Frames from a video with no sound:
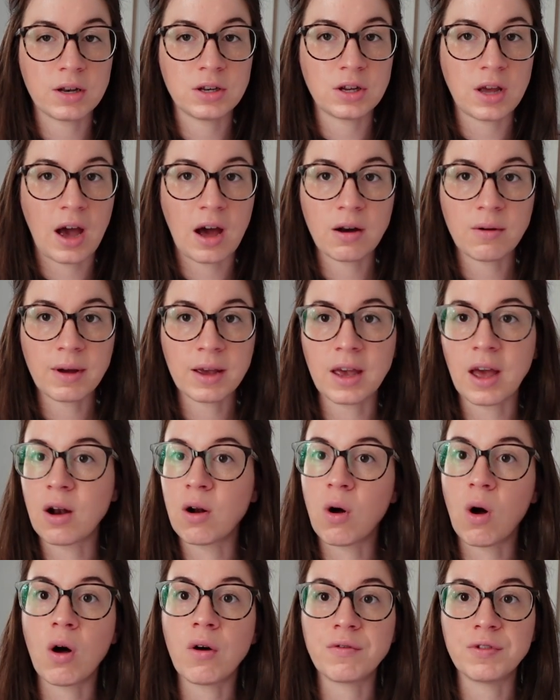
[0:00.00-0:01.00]
how do I get
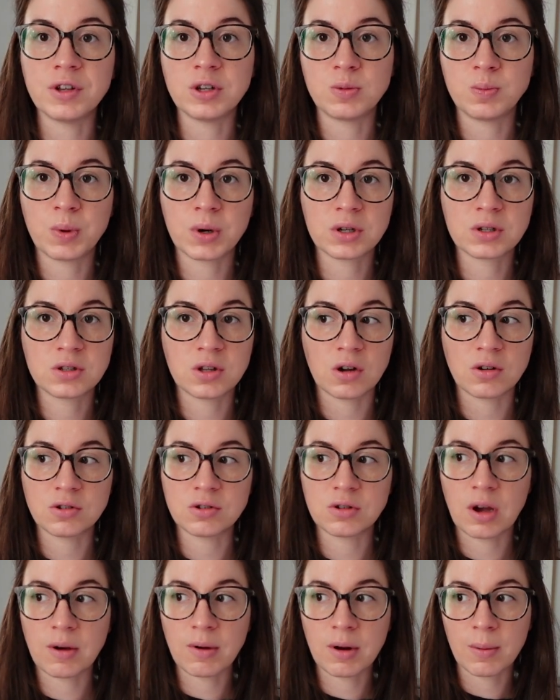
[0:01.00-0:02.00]
all of these books though? Do
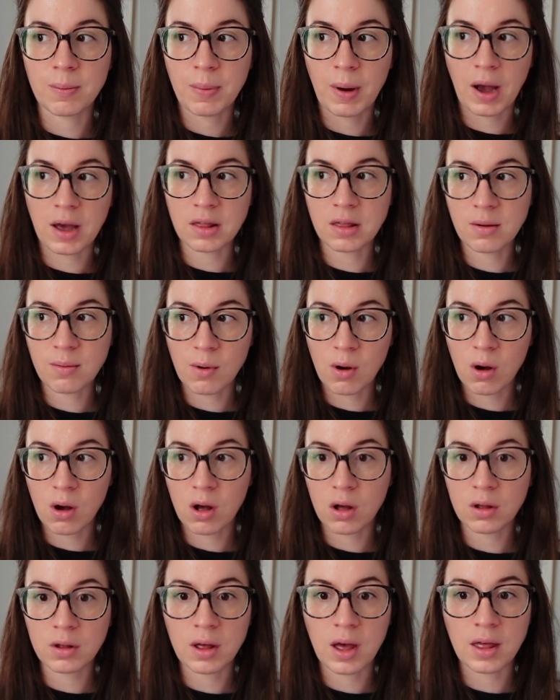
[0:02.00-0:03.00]
I want to buy them
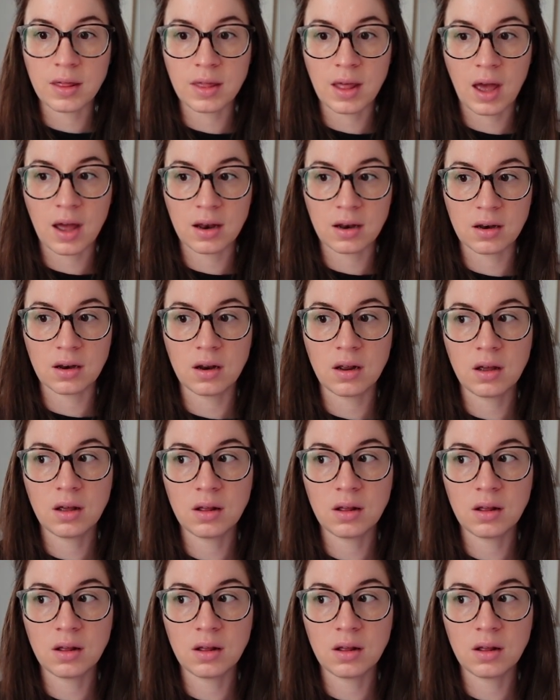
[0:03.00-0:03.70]
all and then